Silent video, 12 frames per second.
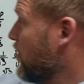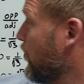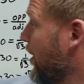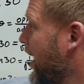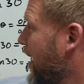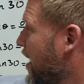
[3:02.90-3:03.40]
I
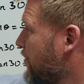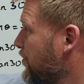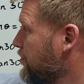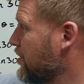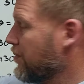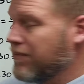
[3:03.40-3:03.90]
want half
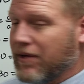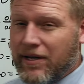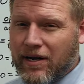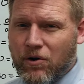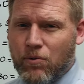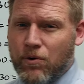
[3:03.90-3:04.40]
of something,
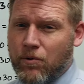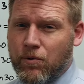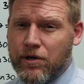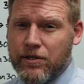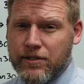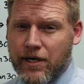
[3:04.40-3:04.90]
and I don't want to
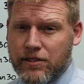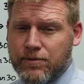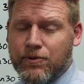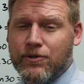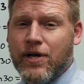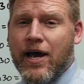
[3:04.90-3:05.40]
work in
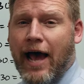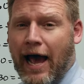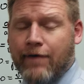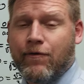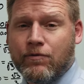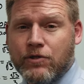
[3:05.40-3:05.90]
decimals,
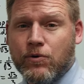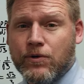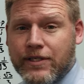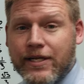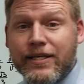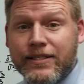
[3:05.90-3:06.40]
half of 2
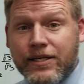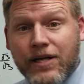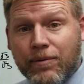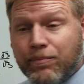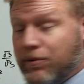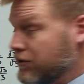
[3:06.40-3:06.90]
is an easy
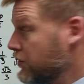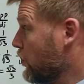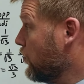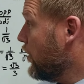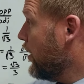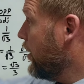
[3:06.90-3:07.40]
number.
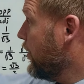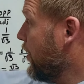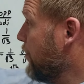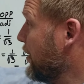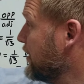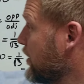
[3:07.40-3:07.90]
So
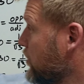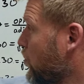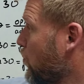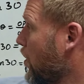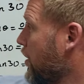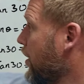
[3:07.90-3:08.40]
that makes this a
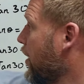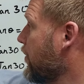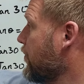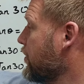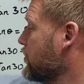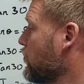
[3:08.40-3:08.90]
1
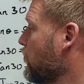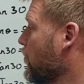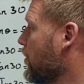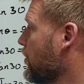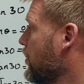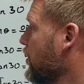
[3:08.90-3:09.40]
and this a
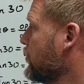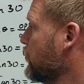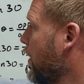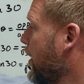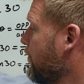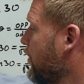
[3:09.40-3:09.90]
1.
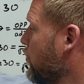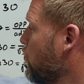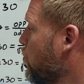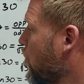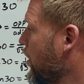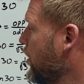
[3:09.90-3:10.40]
So I have a
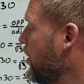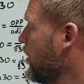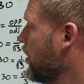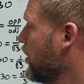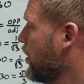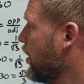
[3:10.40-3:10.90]
1
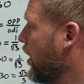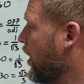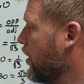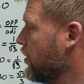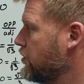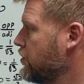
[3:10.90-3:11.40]

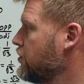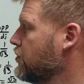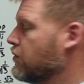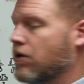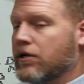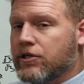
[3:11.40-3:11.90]
and a
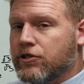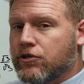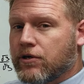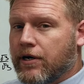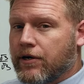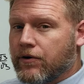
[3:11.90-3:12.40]
2 on this
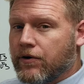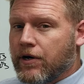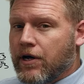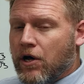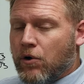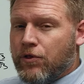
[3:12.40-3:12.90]
triangle.
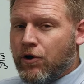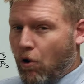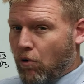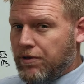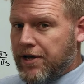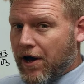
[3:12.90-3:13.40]
The
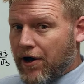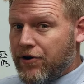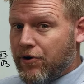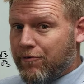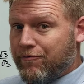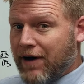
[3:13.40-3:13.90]
only
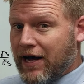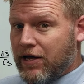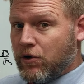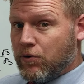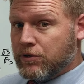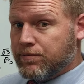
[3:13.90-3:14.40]
unknown
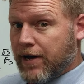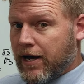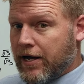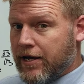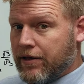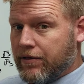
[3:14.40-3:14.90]
value is my
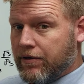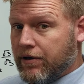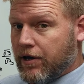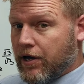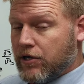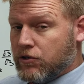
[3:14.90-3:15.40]
height.
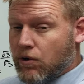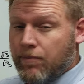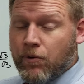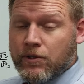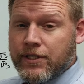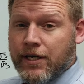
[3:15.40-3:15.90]
So
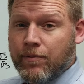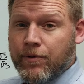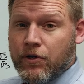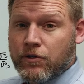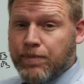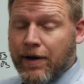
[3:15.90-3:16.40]
once again, I'm
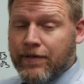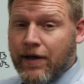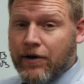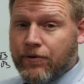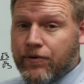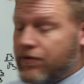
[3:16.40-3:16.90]
going to use
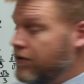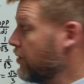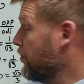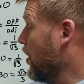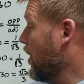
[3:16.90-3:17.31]
Pythagorean theorem.